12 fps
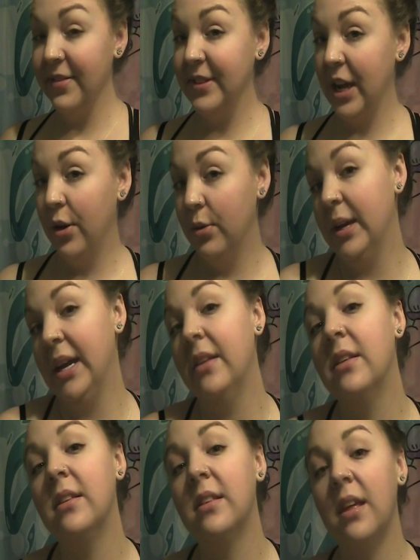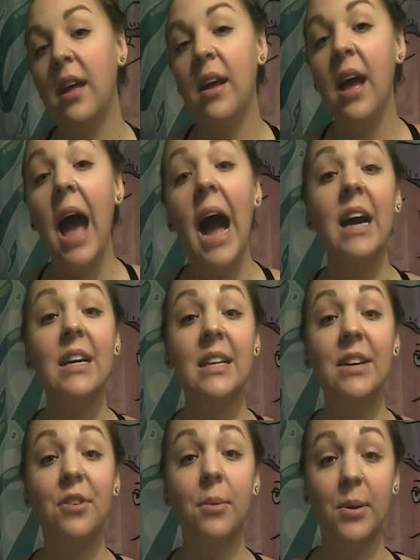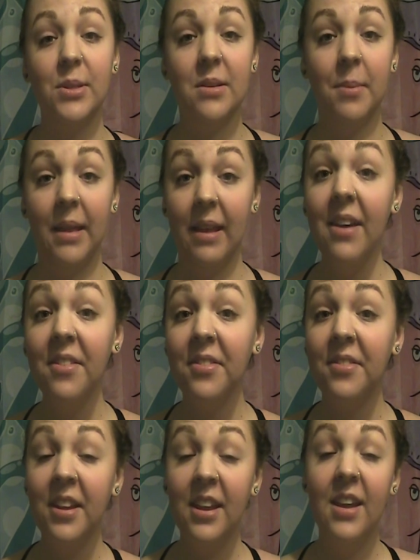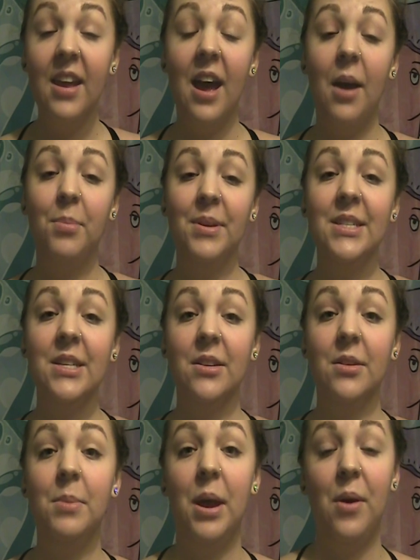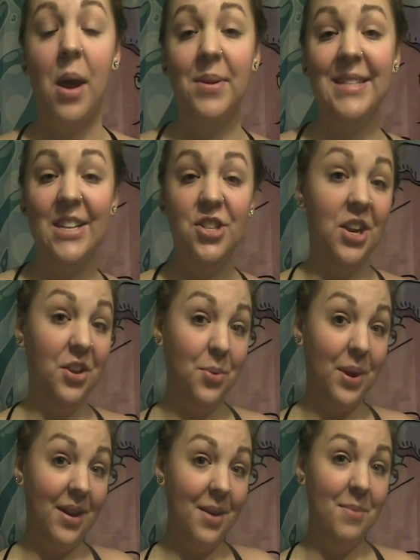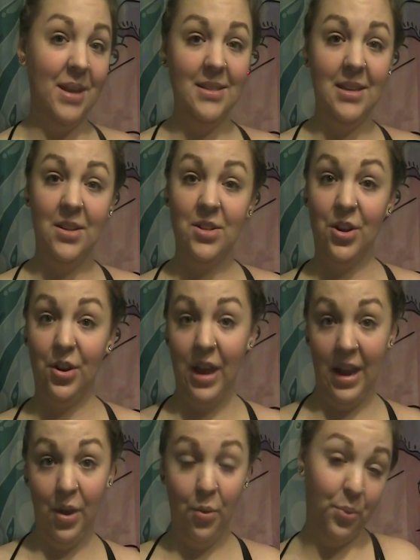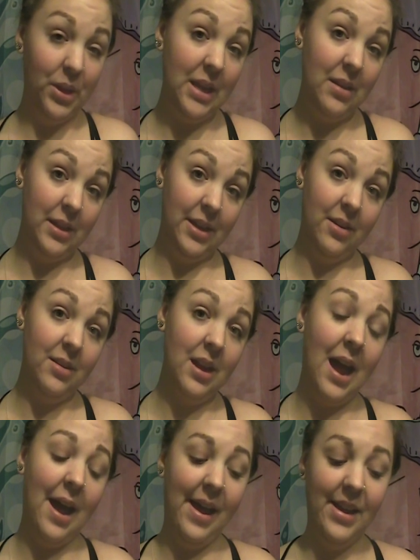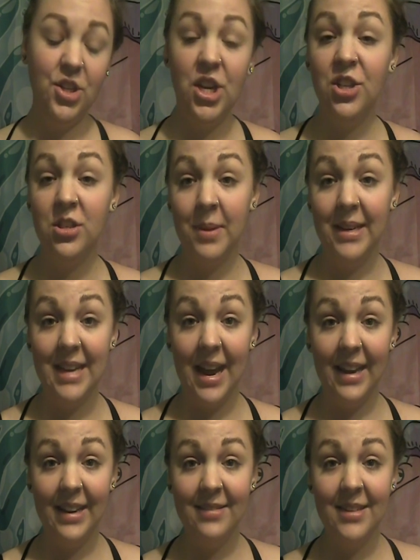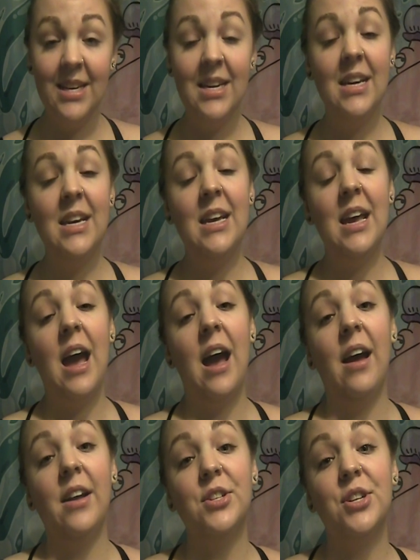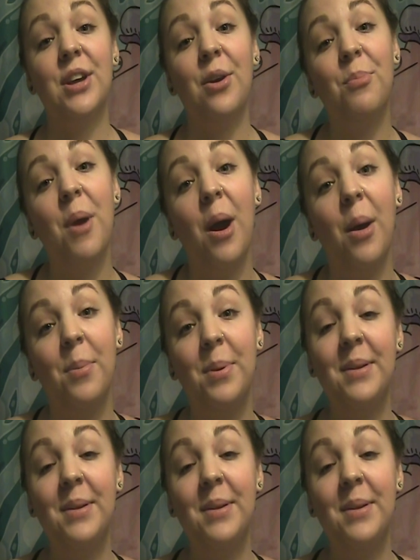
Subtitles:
dealt with acne for most of my life. Up until about, I would say, January, my skin started getting really clear. I changed my diet, took out pop,